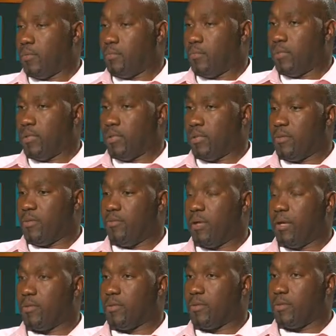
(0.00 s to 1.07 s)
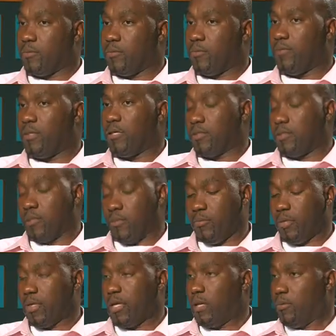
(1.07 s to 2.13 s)
with some developers, and we've done some
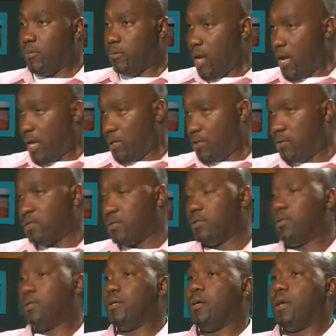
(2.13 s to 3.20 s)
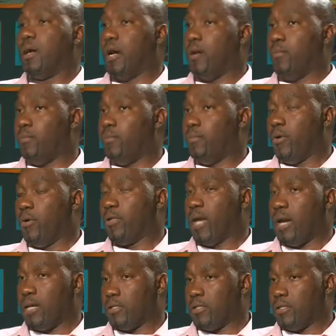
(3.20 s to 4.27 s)
with Cable and Wireless, both
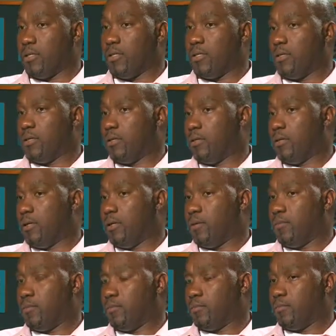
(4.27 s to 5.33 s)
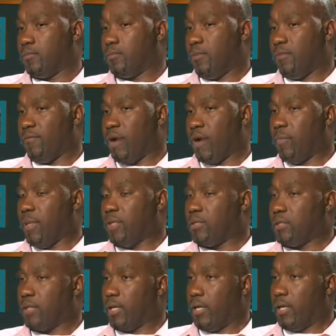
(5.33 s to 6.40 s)
as a
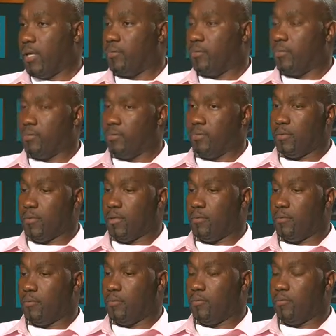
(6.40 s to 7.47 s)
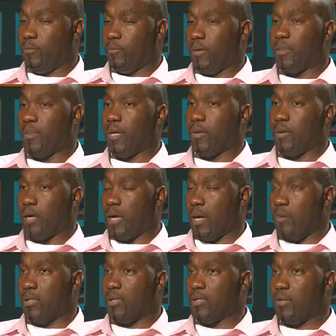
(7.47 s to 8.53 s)
environmental gain with them, a
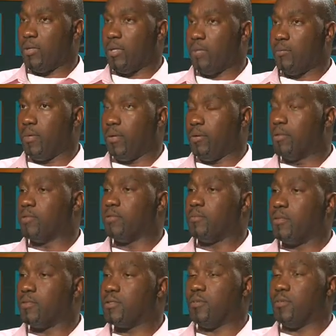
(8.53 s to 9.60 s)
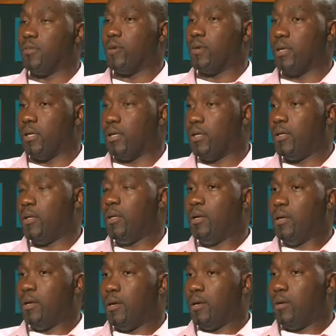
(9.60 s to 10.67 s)
collaboration with them, but also most importantly,
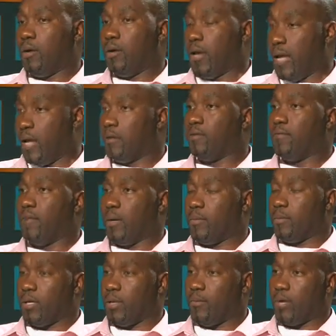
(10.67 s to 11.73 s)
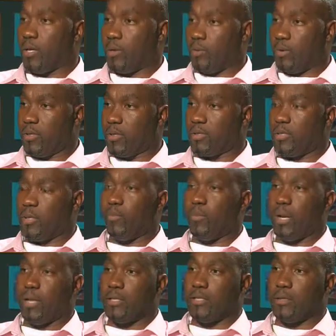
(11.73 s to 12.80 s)
a lot of developers are working with us in
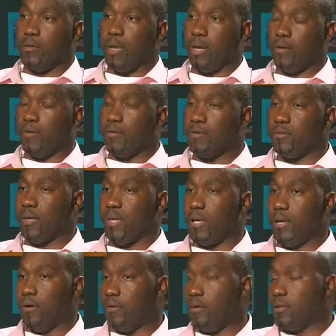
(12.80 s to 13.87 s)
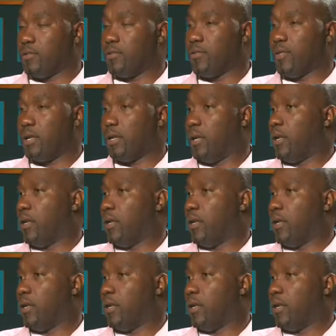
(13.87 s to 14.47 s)
planting mangroves in areas that